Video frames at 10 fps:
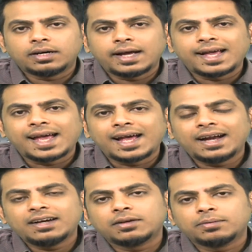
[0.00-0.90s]
had
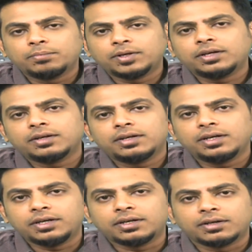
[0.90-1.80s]
been
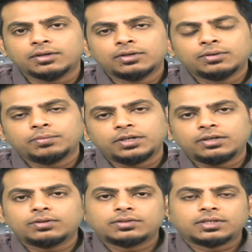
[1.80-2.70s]
eating, meaning to
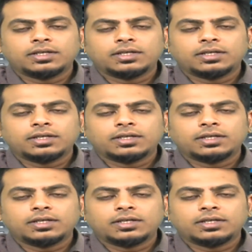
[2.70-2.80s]
say